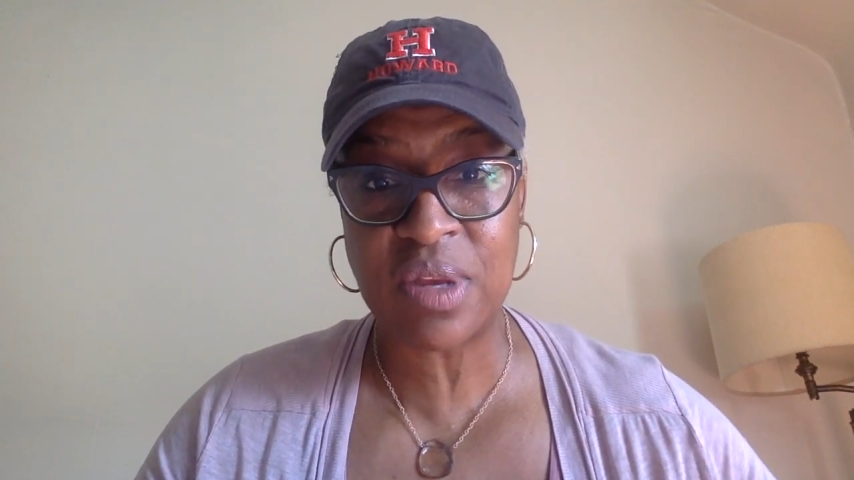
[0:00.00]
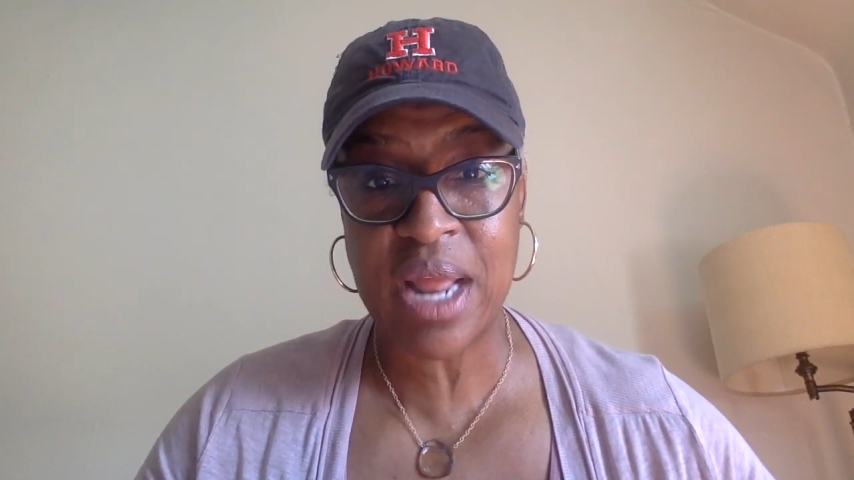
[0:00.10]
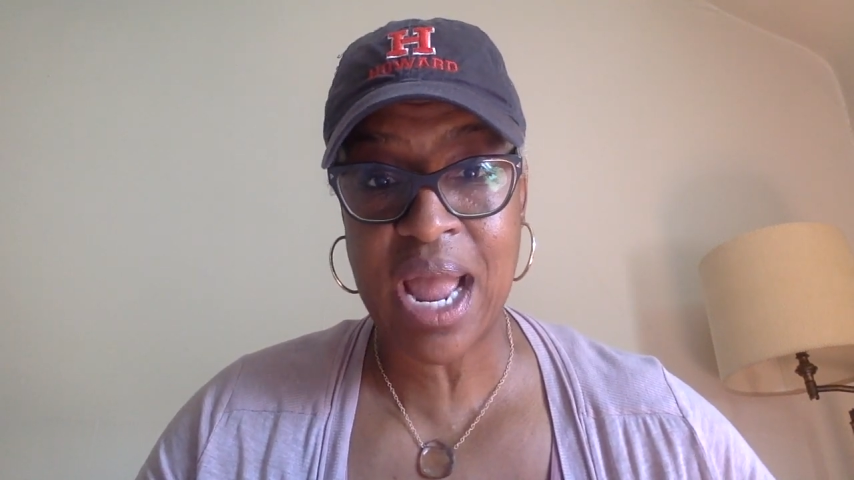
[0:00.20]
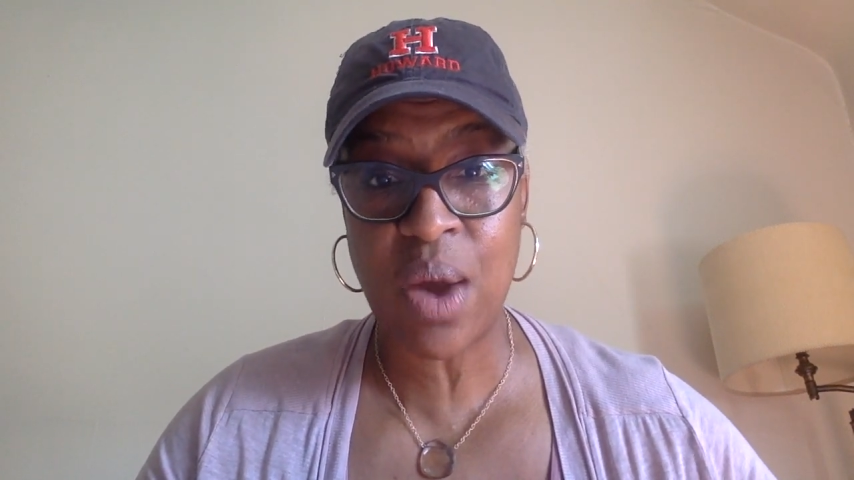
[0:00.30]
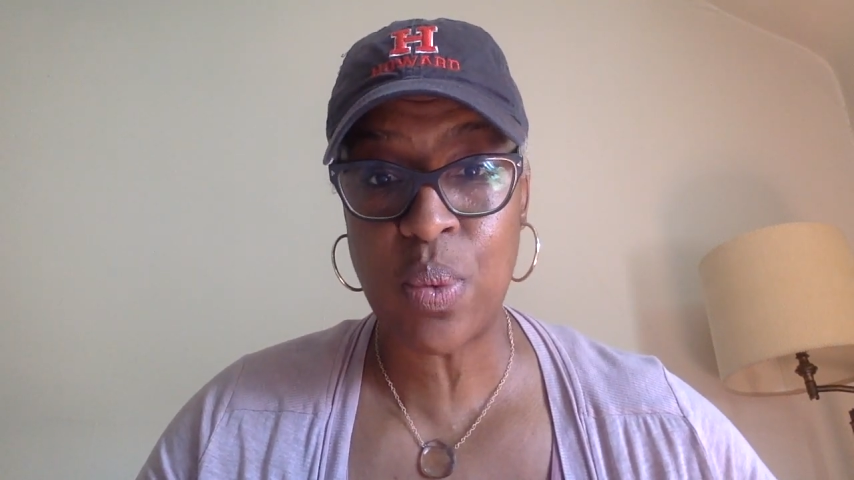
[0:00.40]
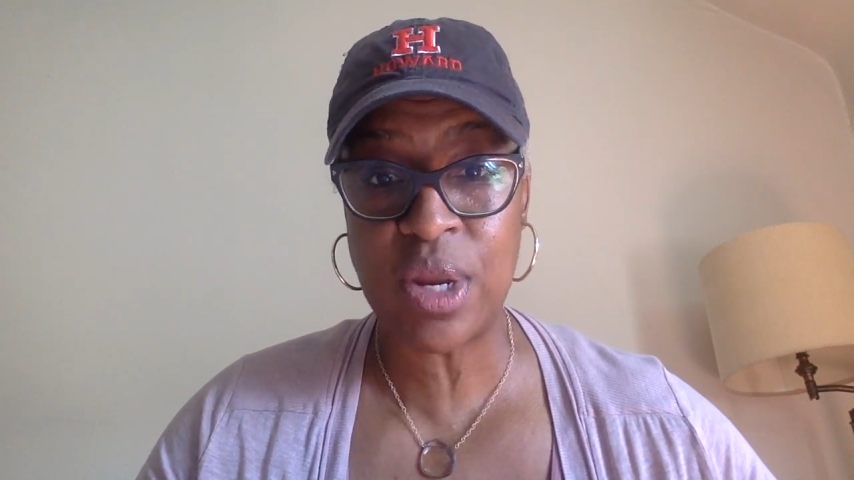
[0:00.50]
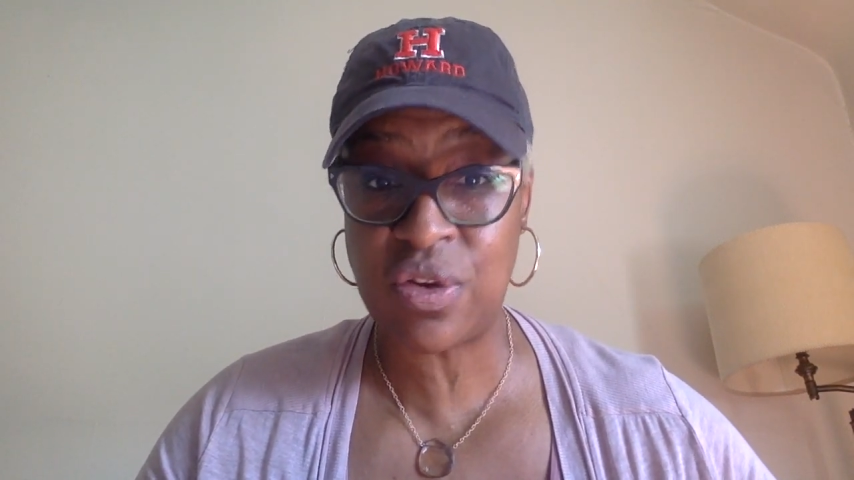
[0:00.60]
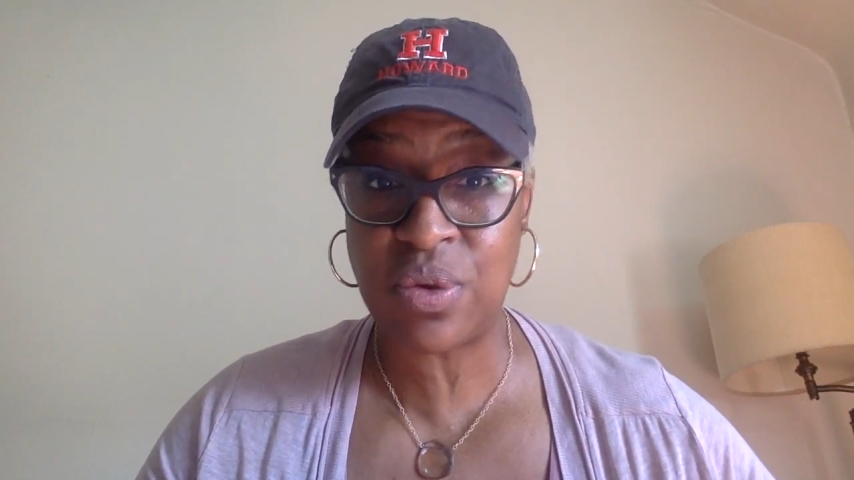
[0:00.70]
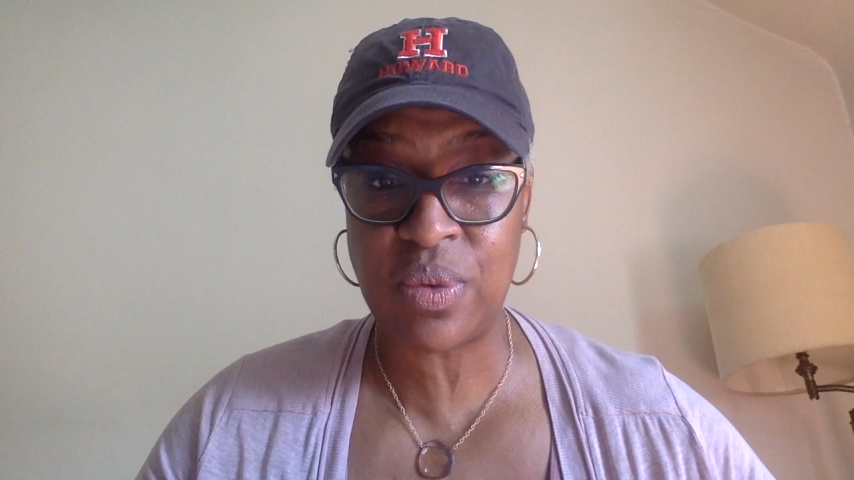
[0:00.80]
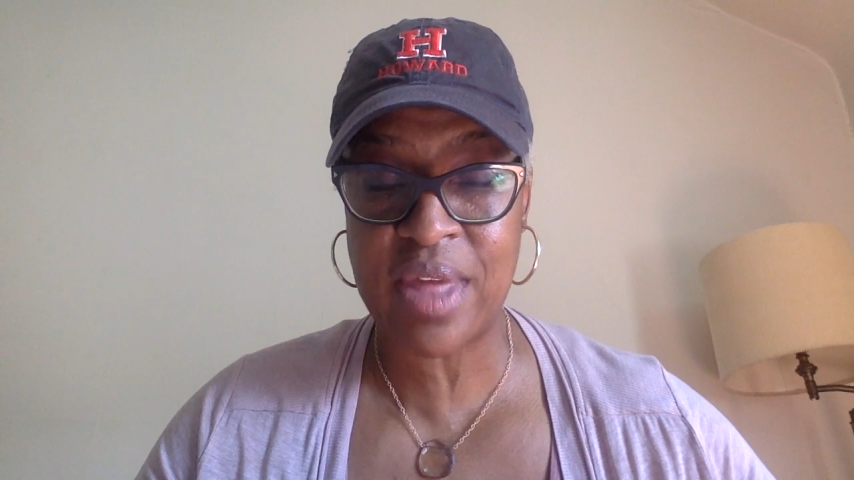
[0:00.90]
and how we
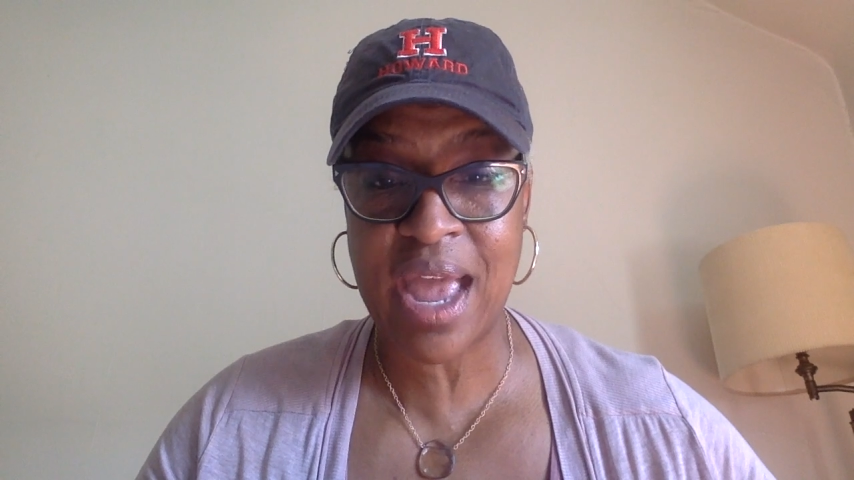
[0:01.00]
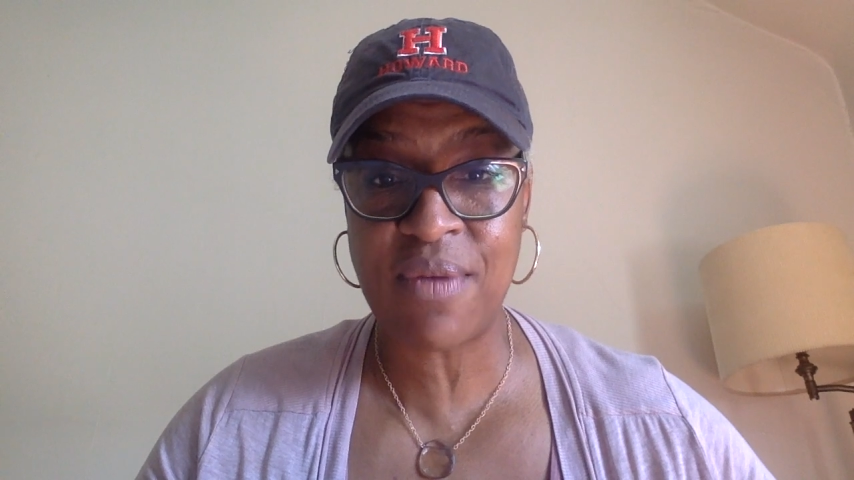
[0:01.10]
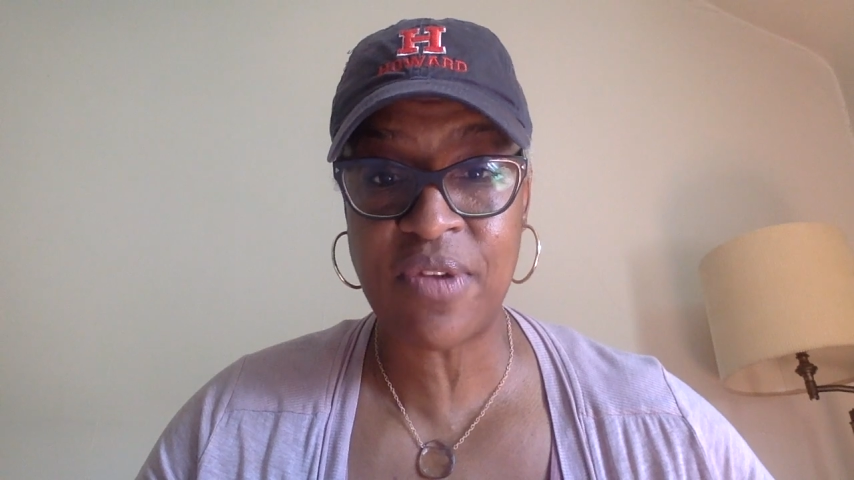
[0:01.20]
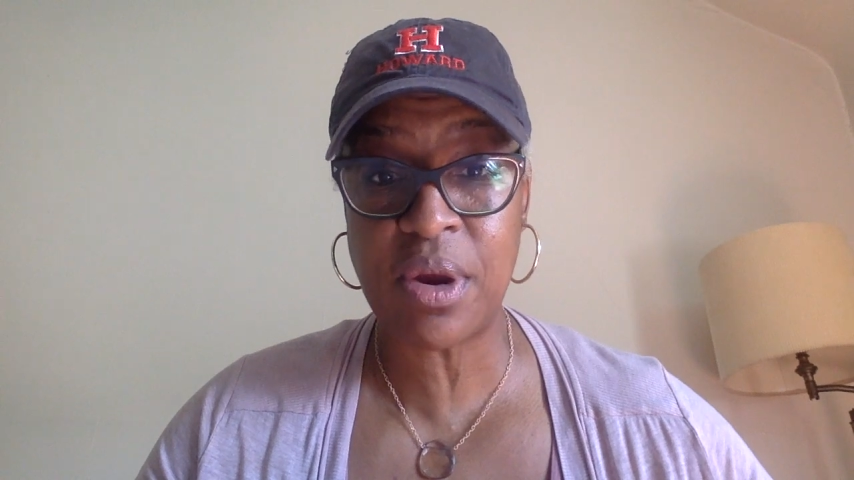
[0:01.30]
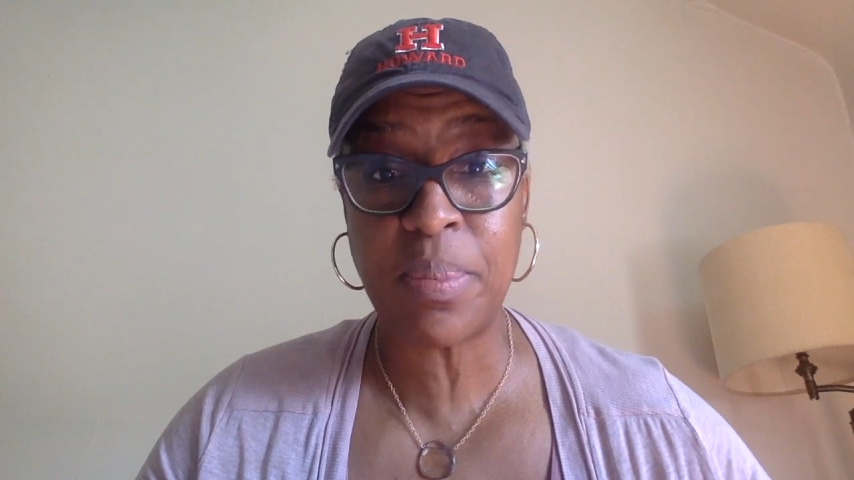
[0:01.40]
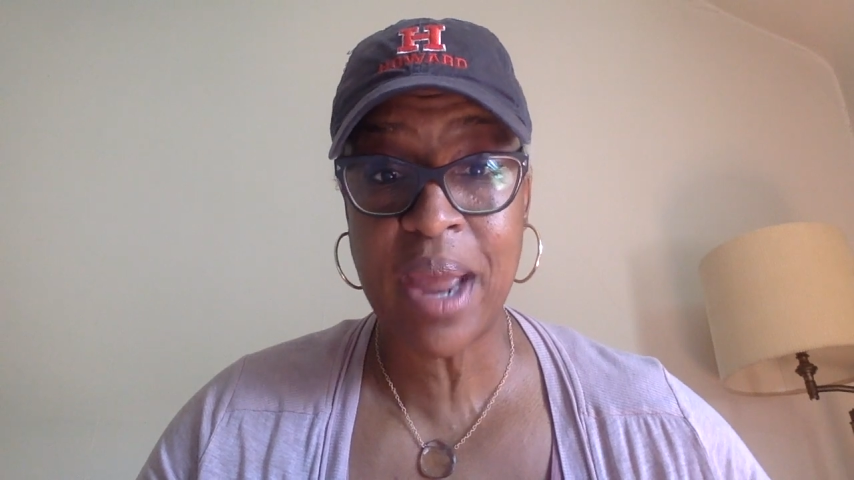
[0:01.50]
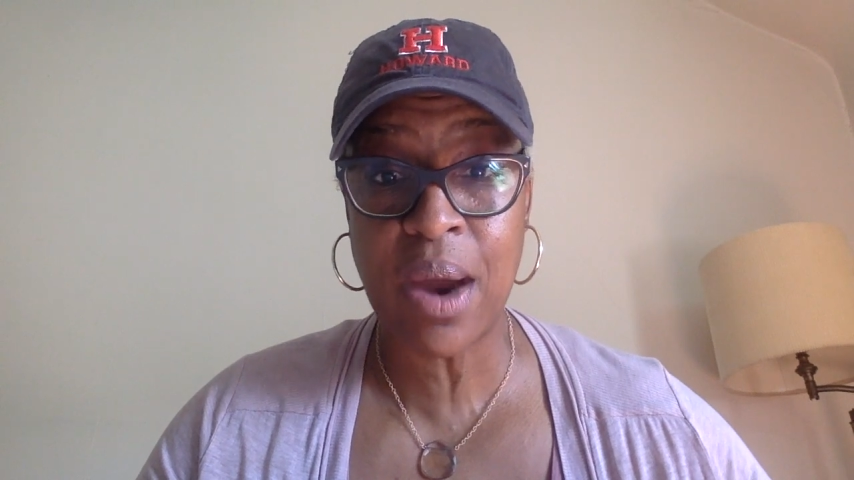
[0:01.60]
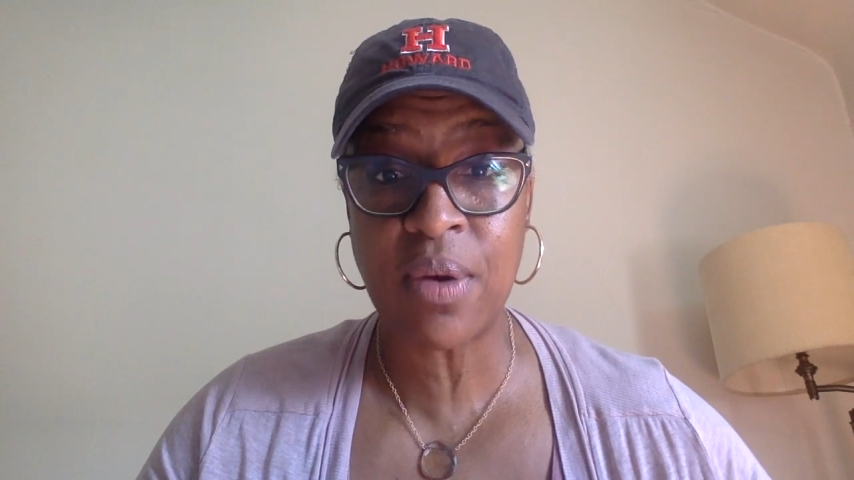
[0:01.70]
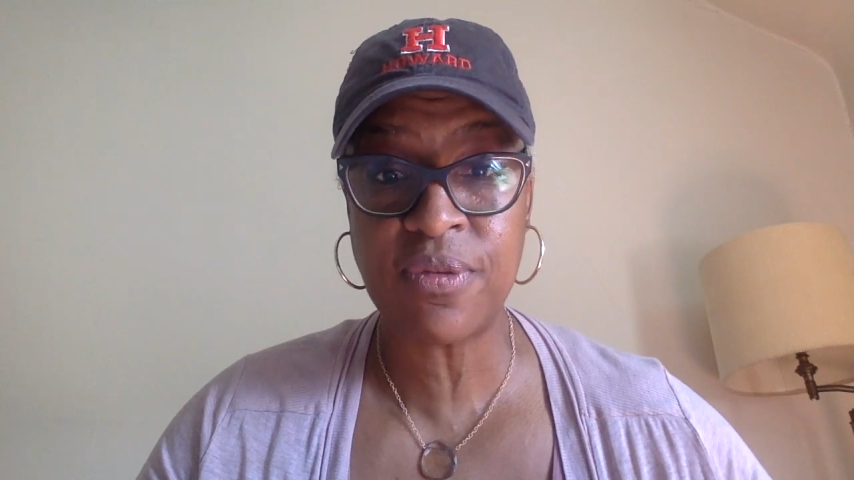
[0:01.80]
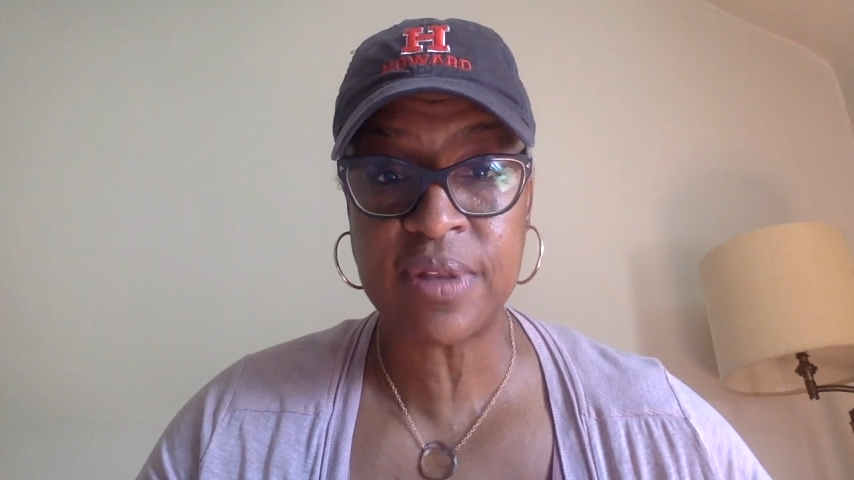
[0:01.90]
do that very
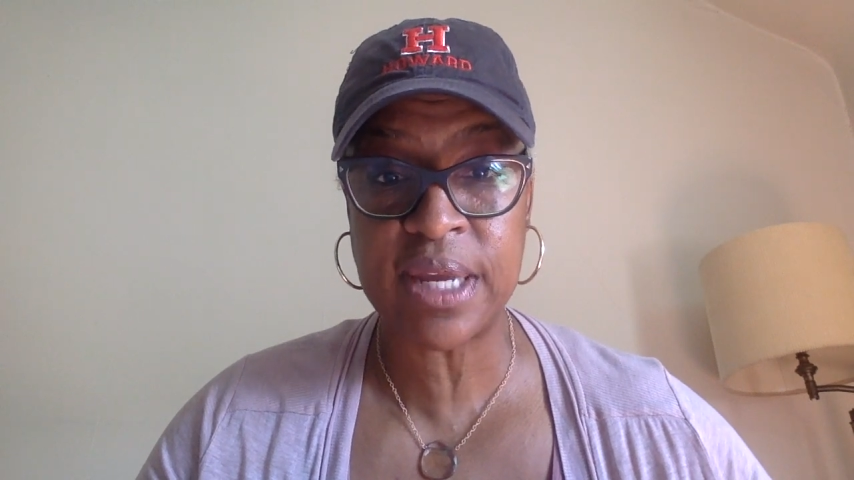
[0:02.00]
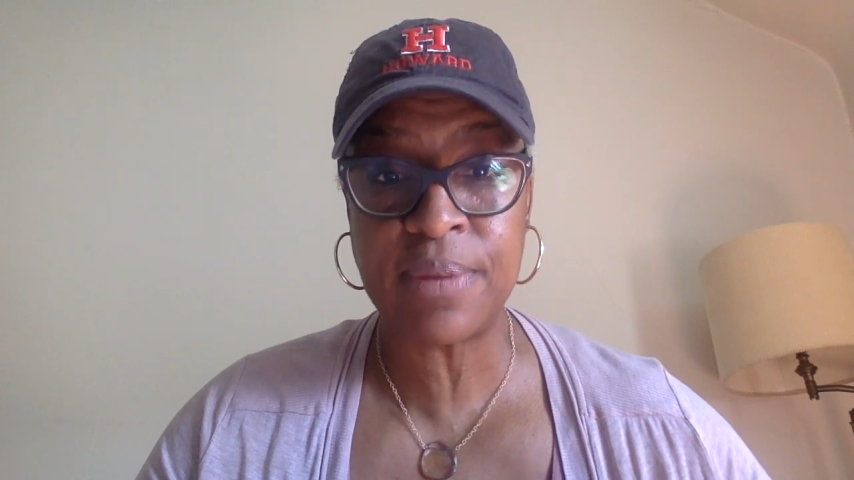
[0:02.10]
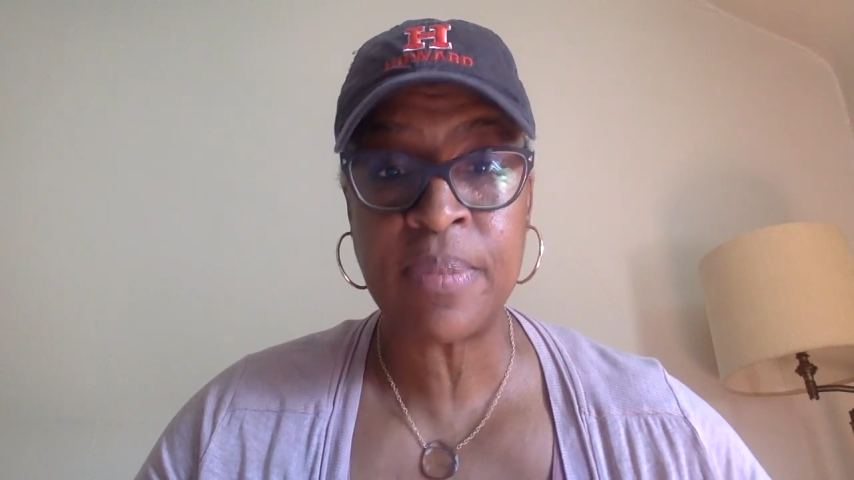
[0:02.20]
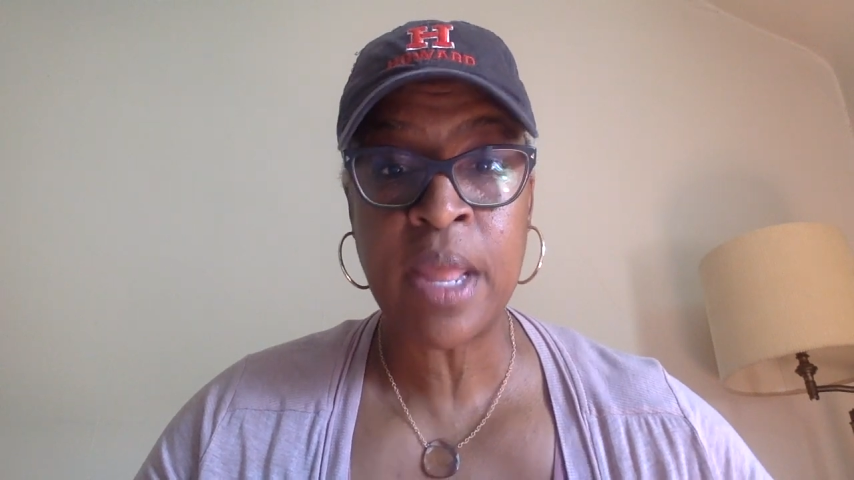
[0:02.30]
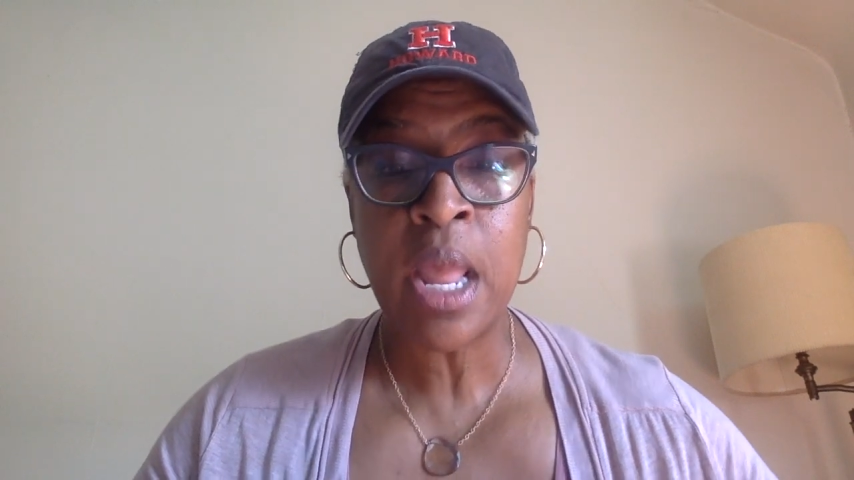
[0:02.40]
powerfully.